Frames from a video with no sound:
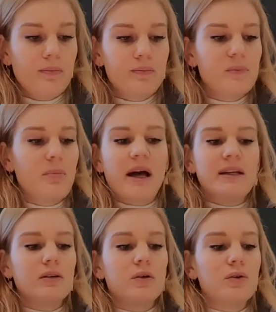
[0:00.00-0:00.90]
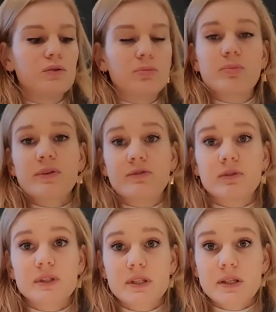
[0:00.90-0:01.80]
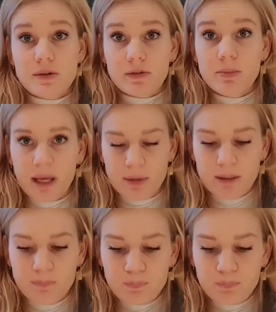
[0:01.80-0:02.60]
depending on the preferences of the baby.